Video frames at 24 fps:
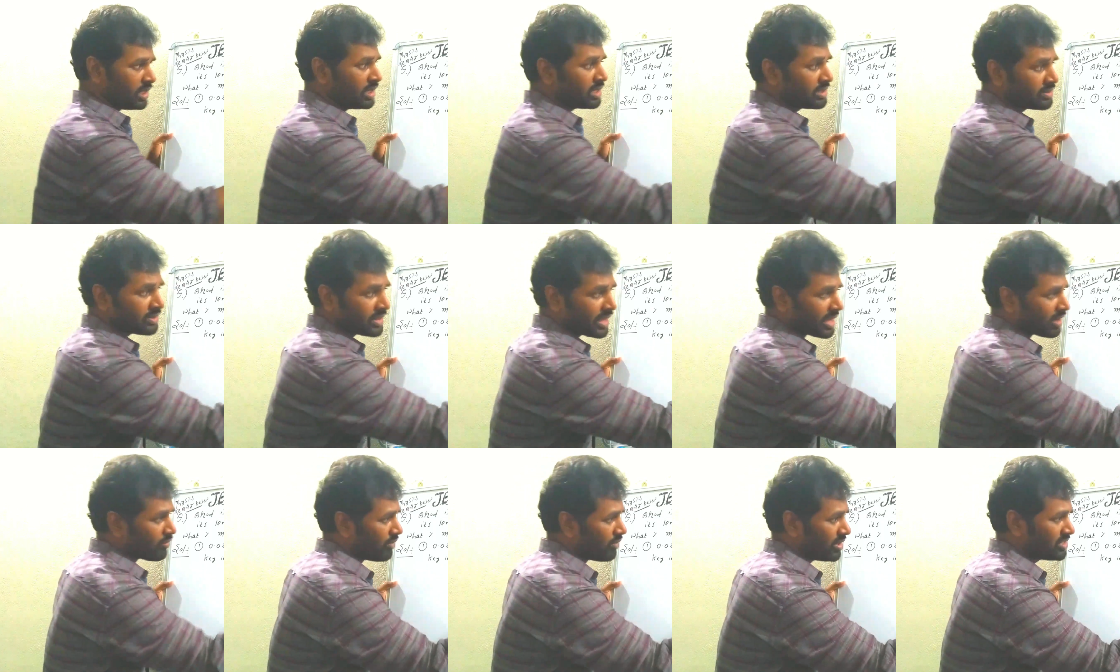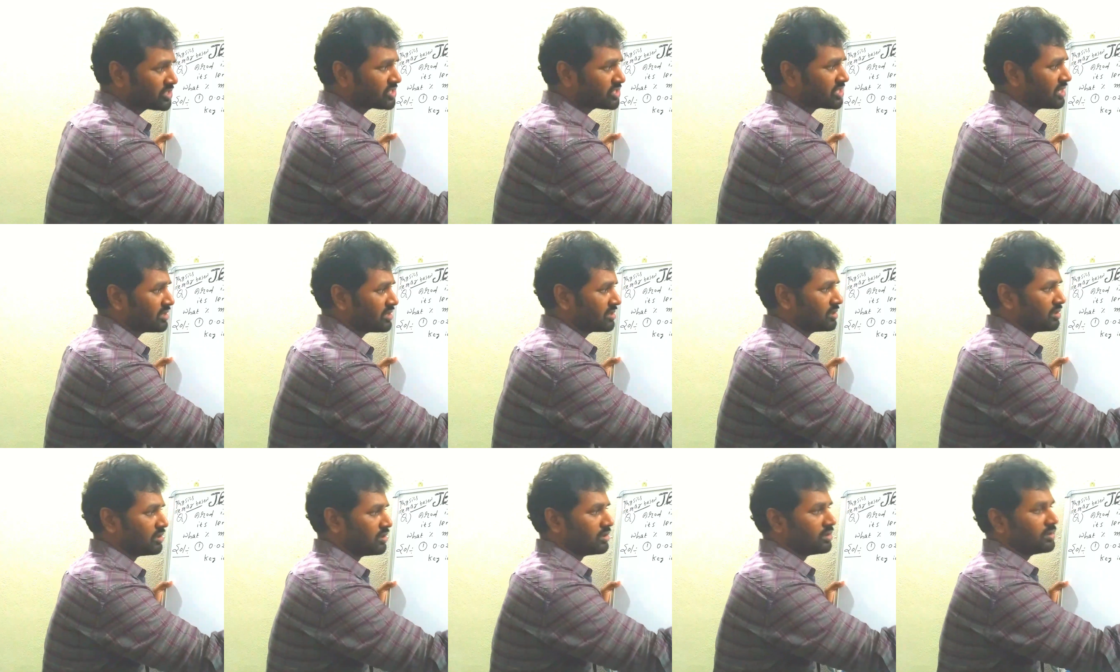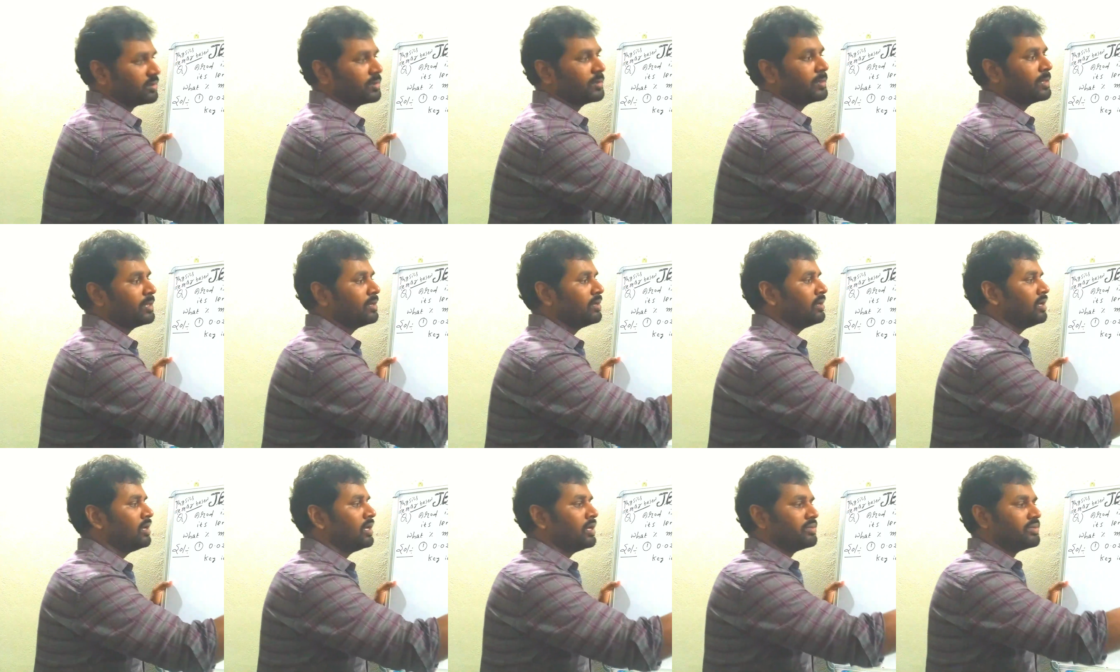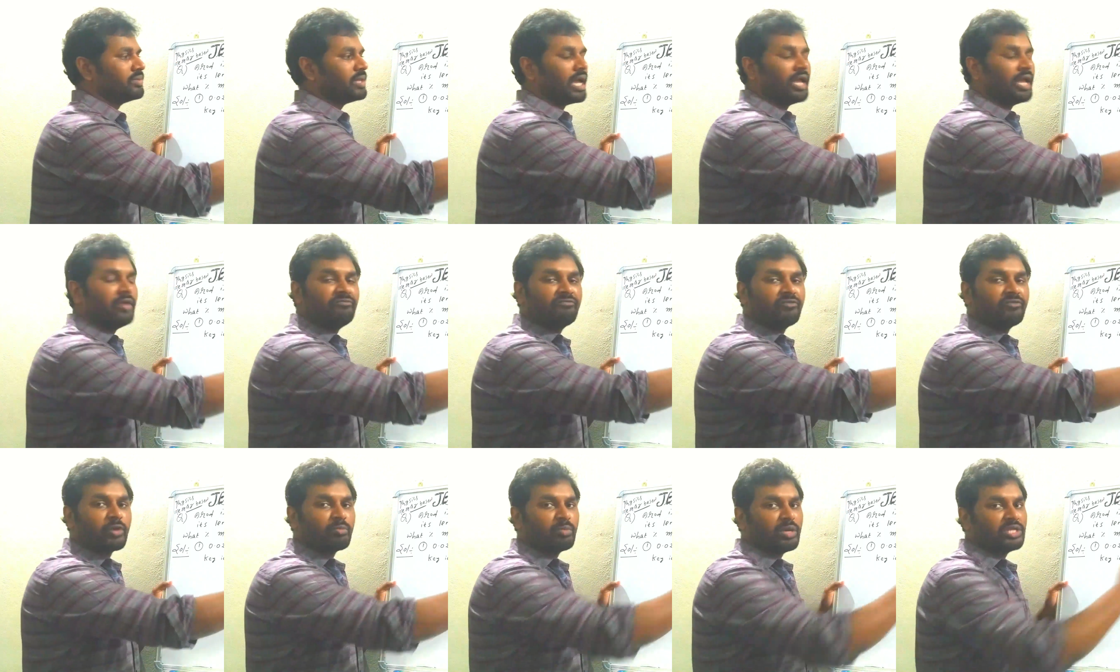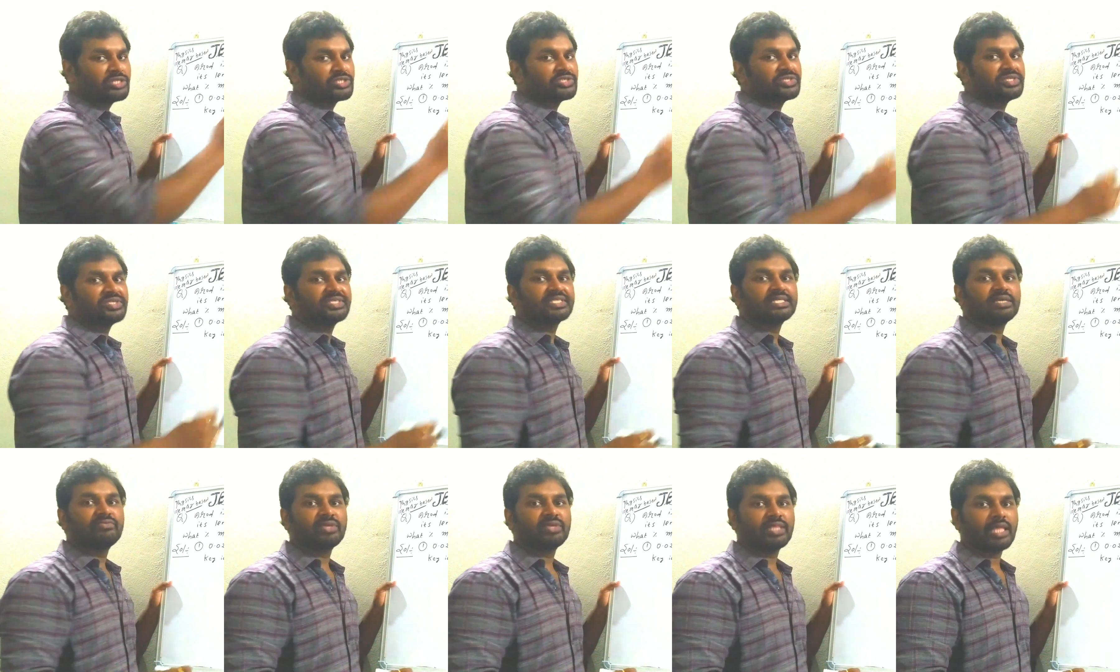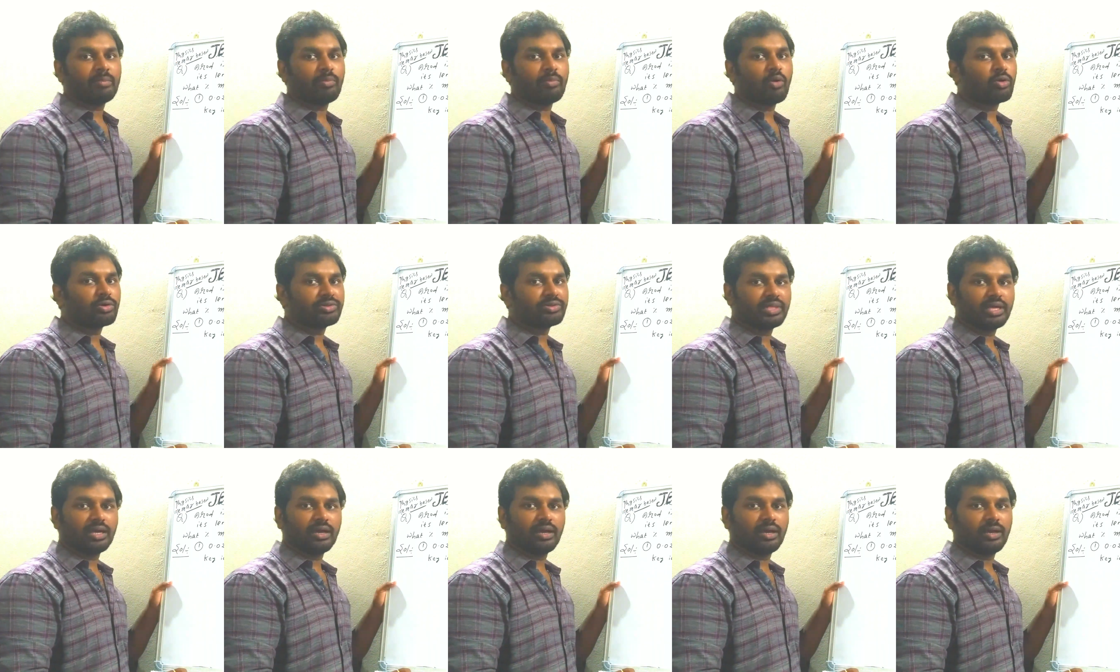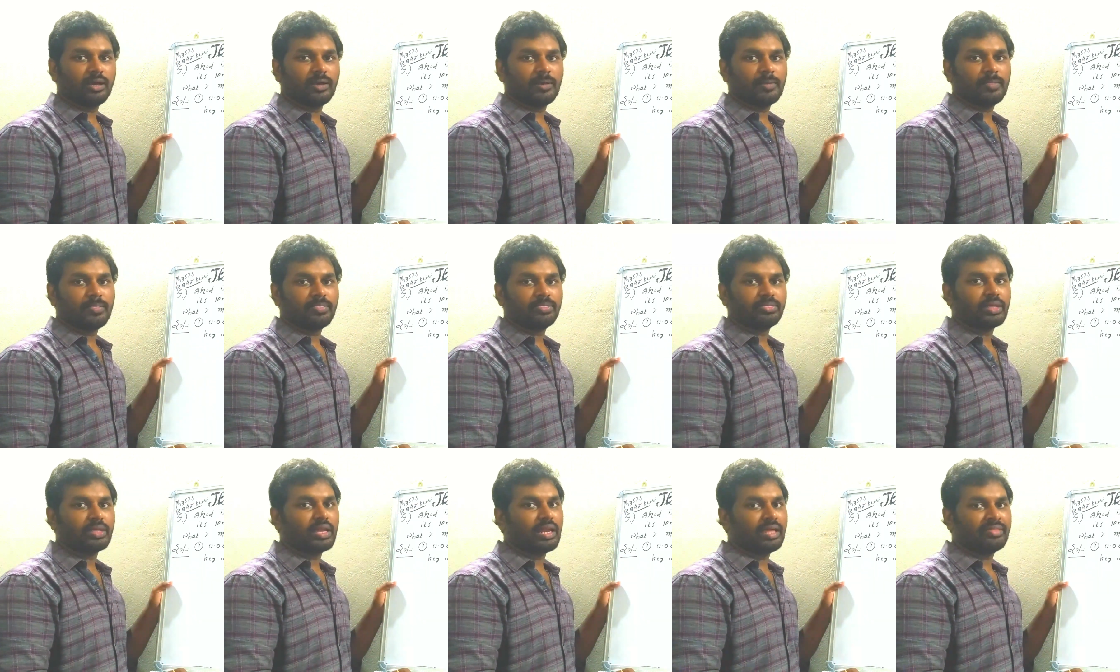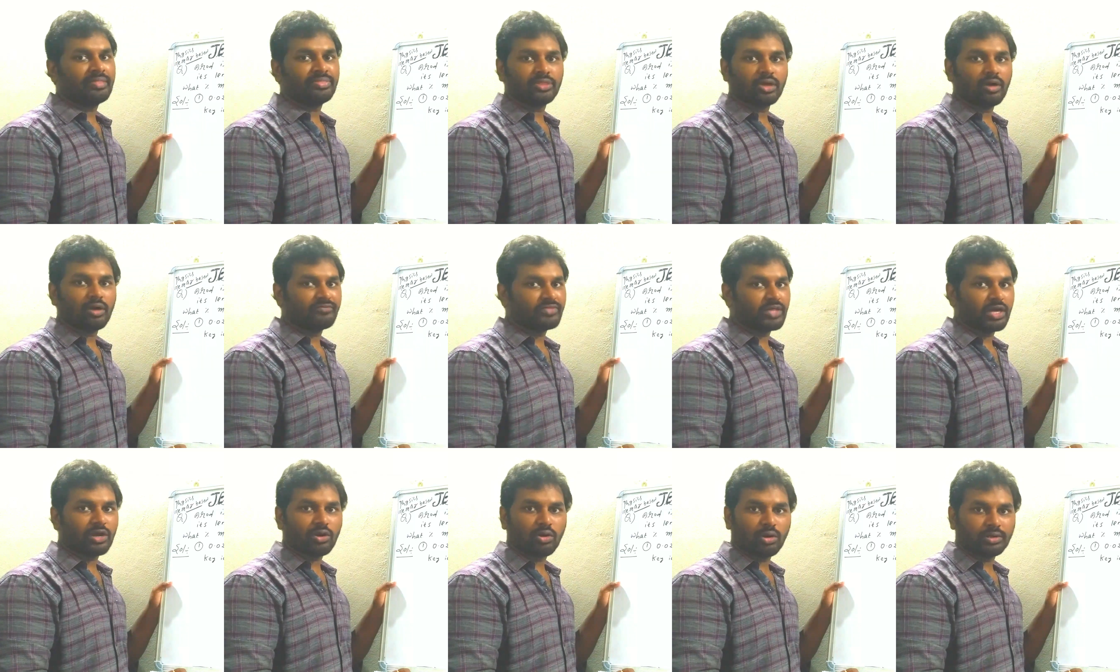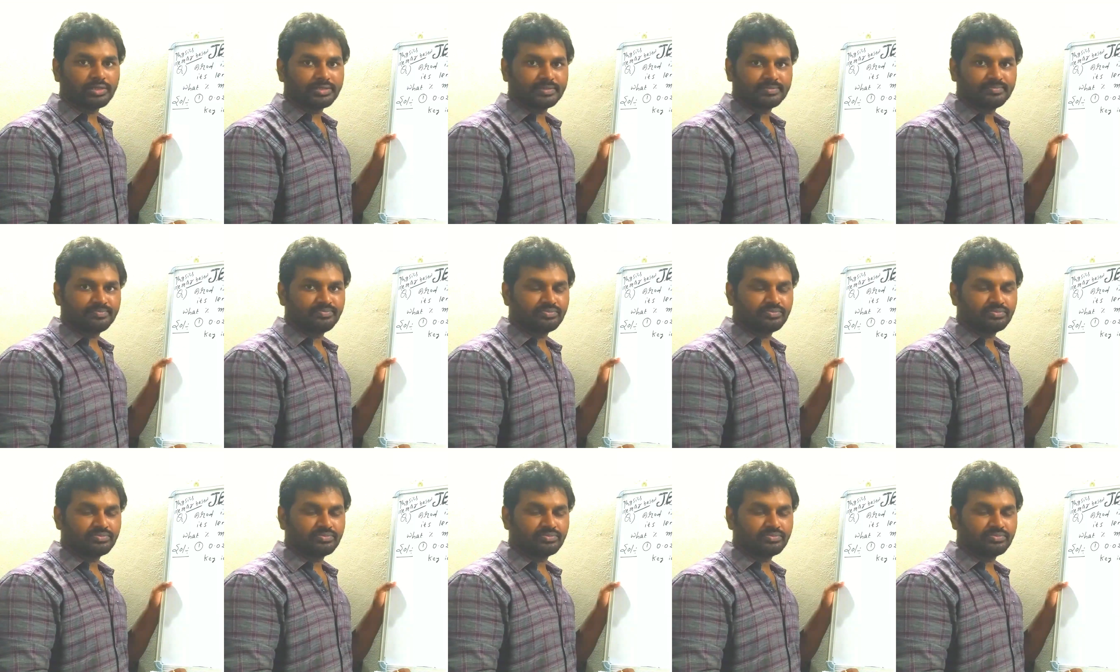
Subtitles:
in that question, the information is given about the length of the rod.